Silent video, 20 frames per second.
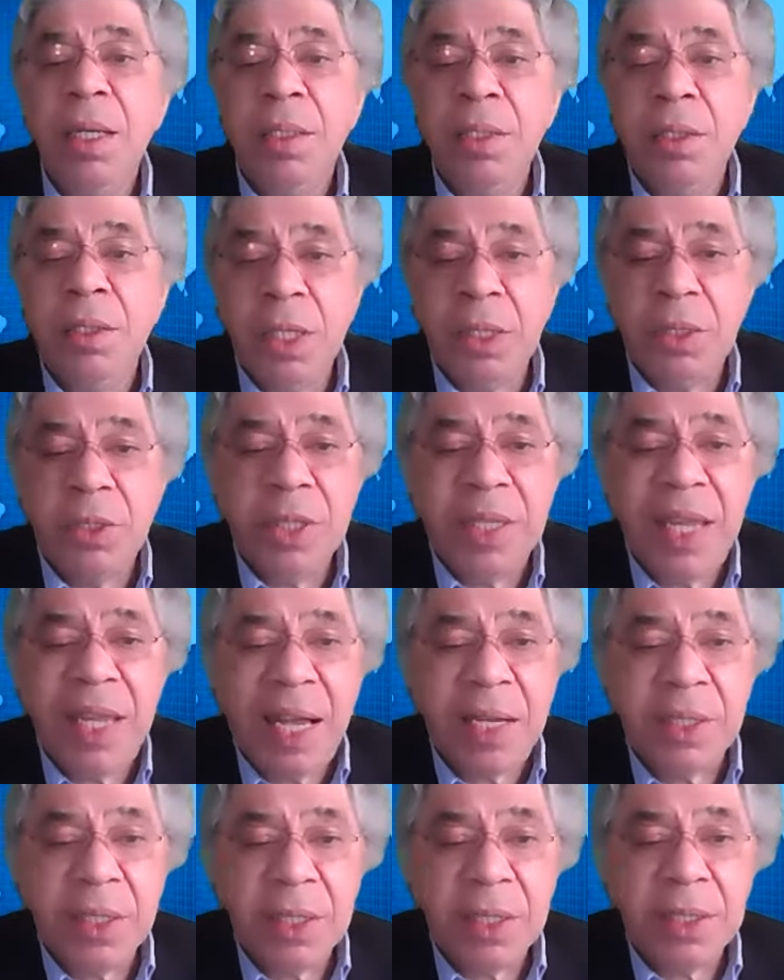such
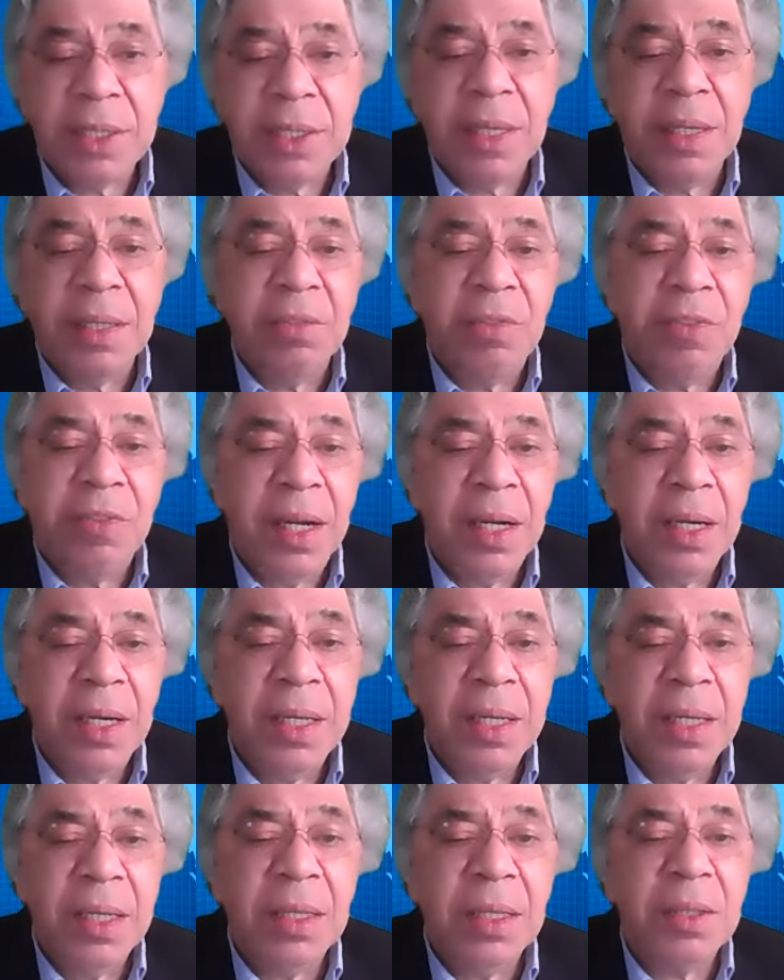taxes
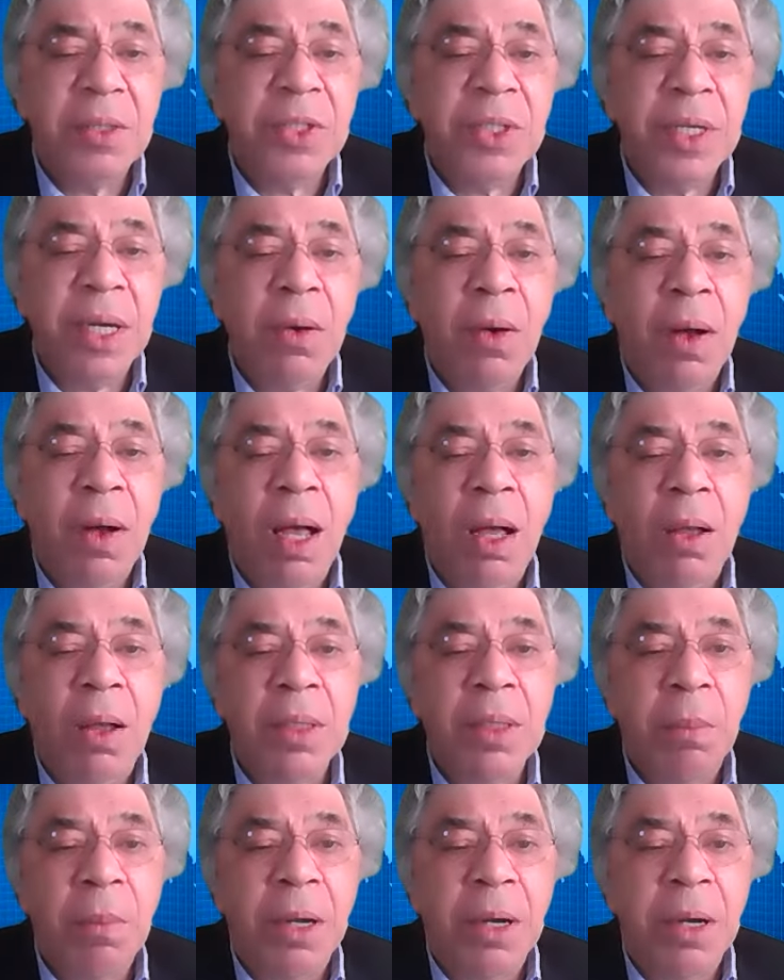unfairly single
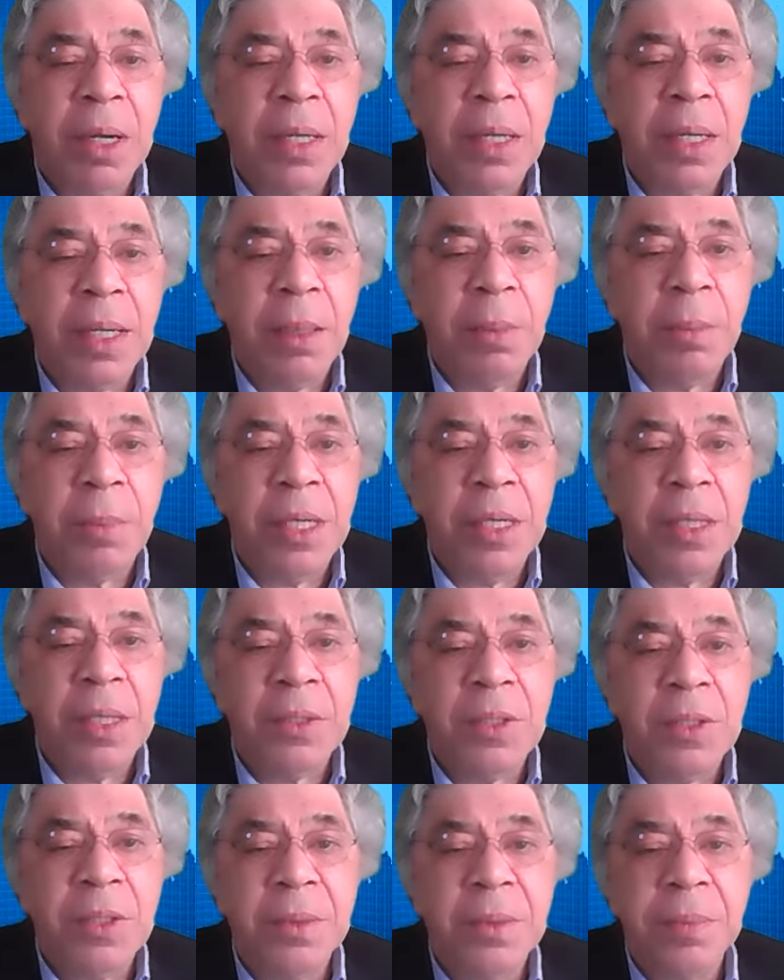out American
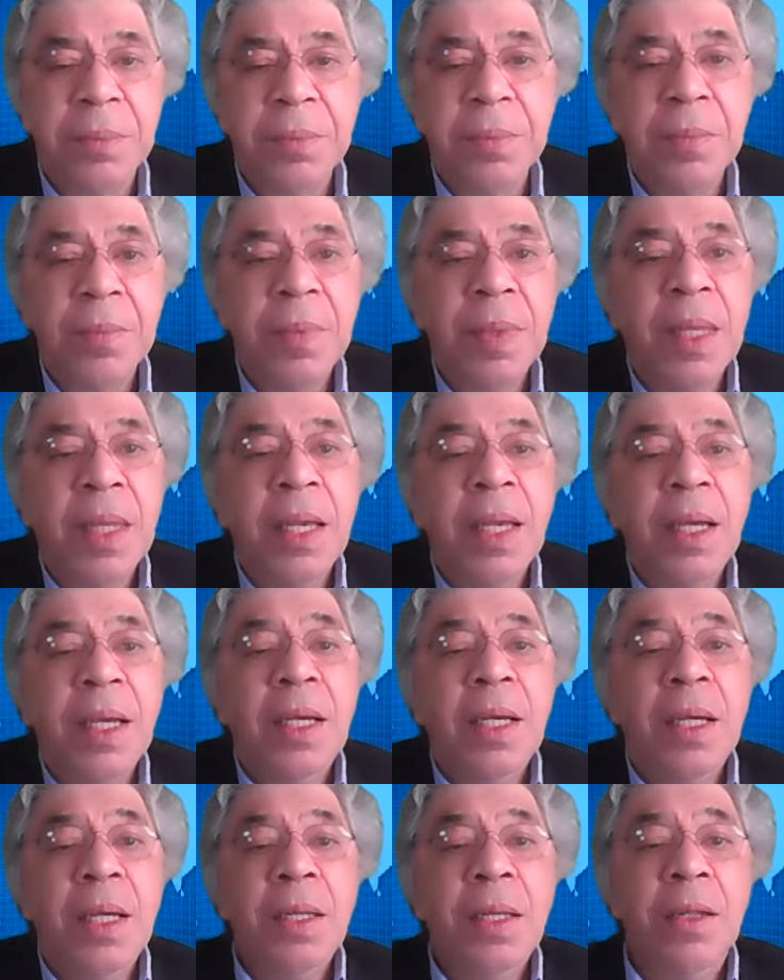companies.
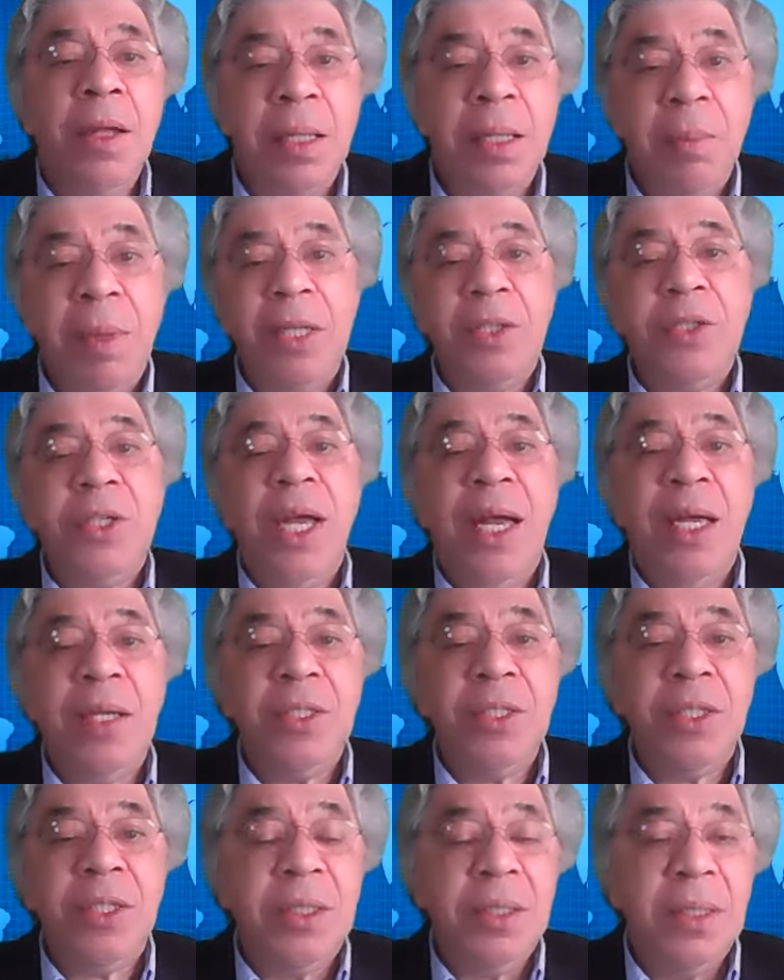Not by
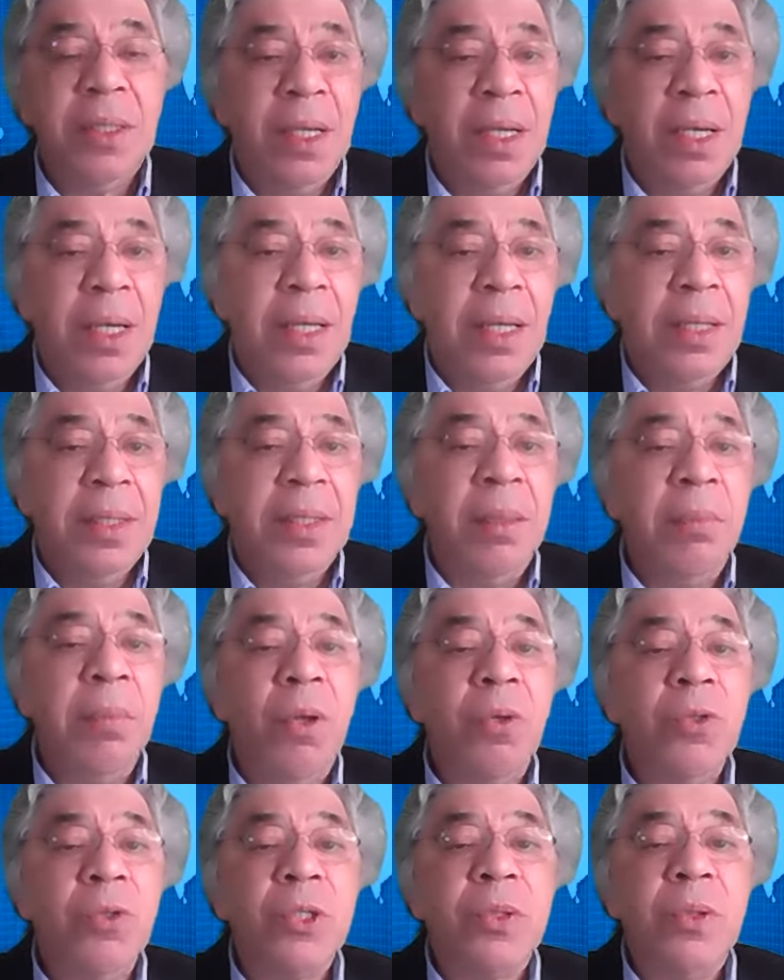chance, the
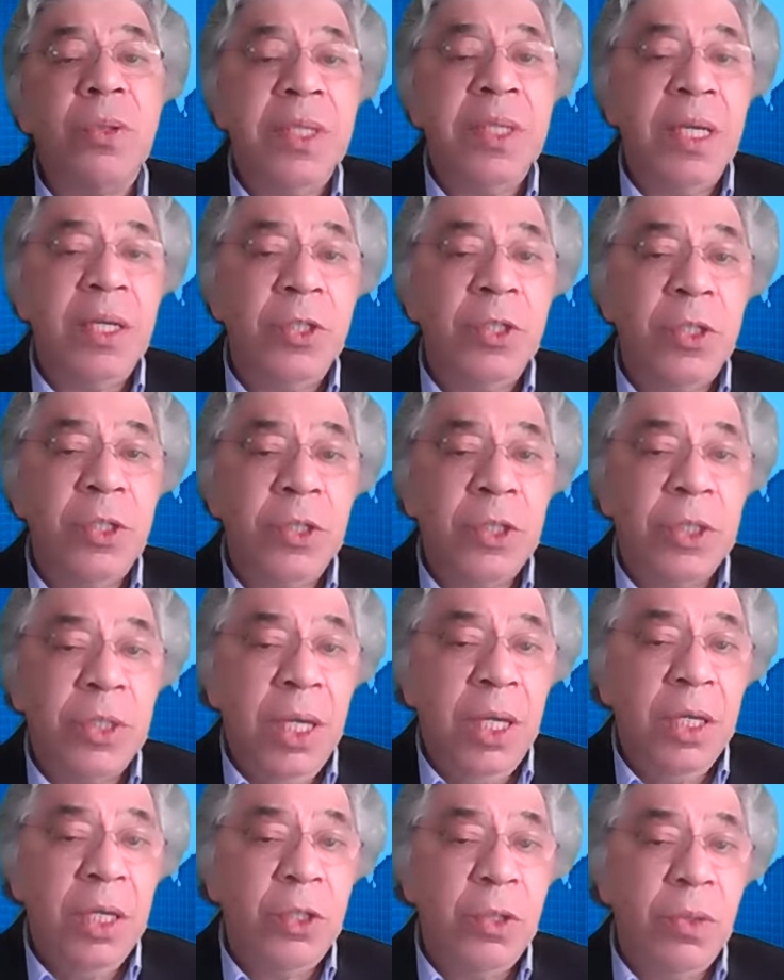most contentious
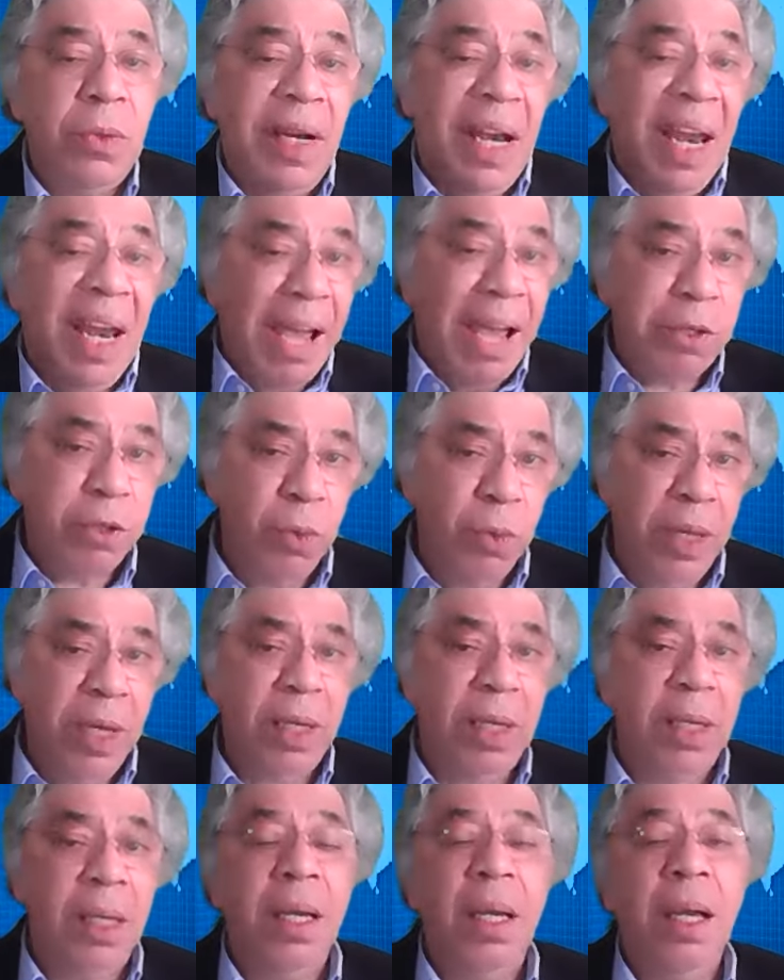issue last
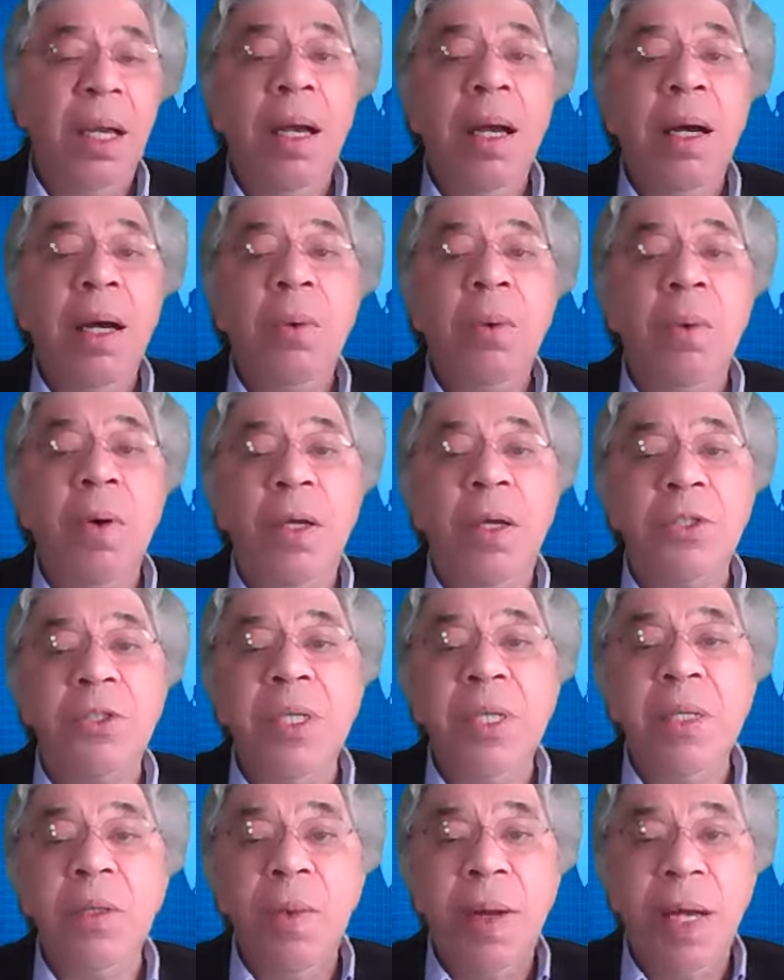week was
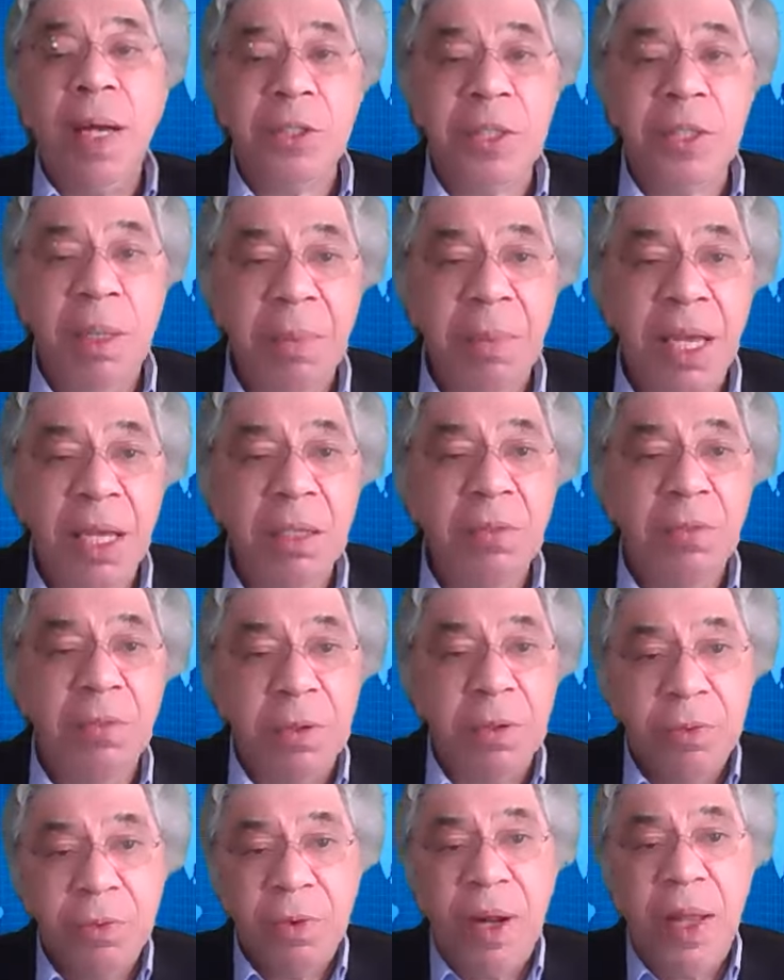the US demand
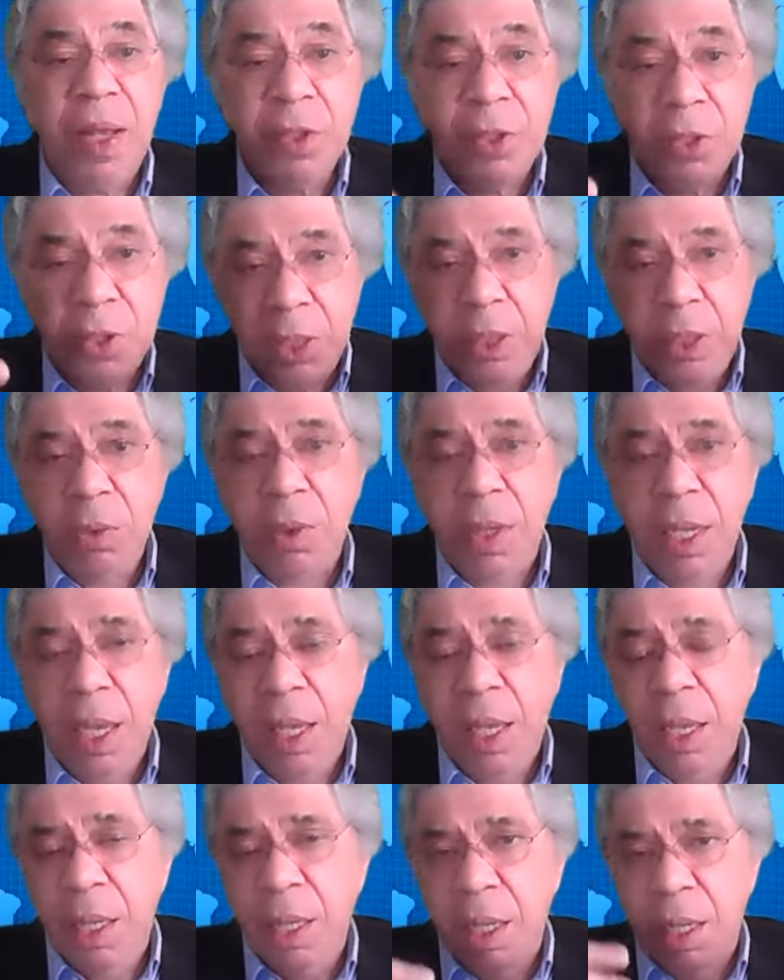for France,
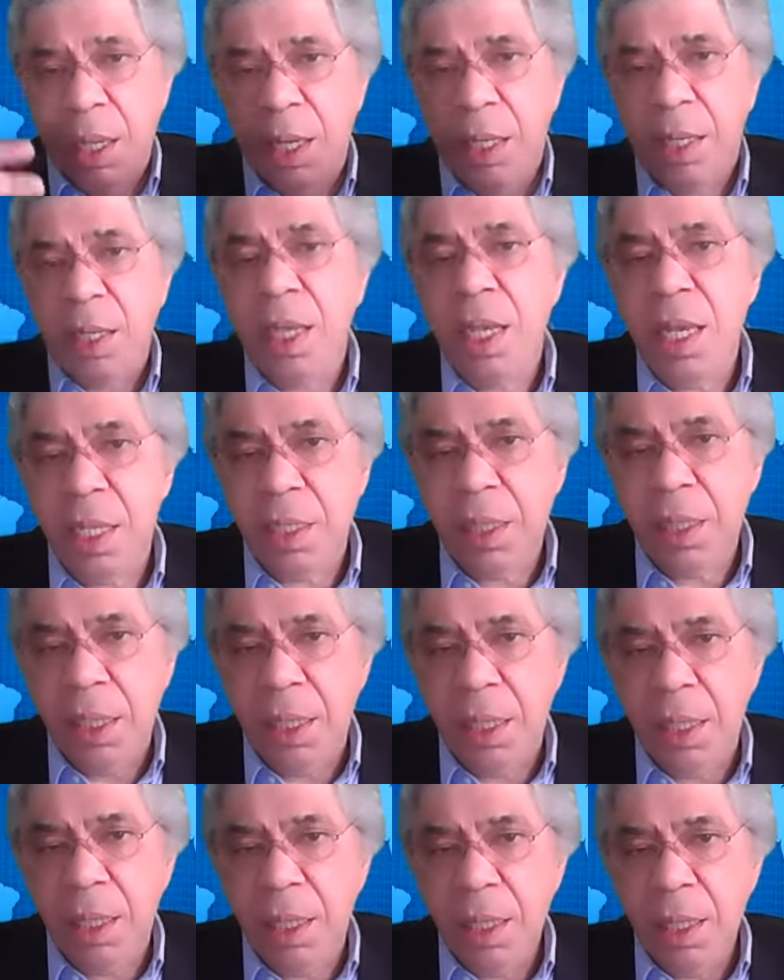UK, and
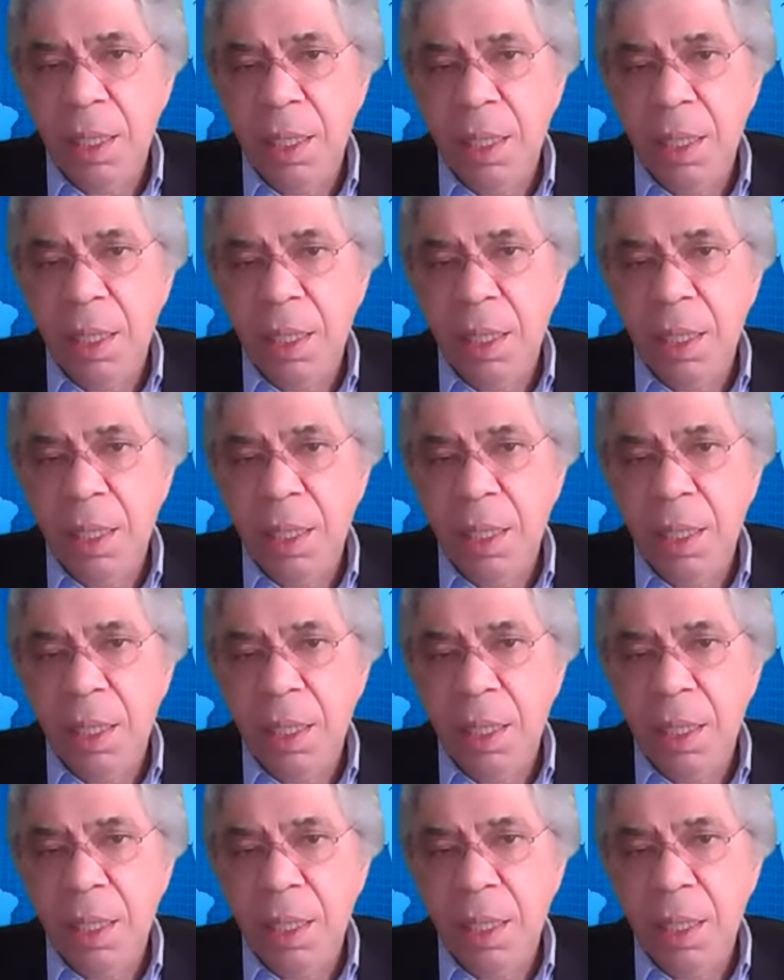Italy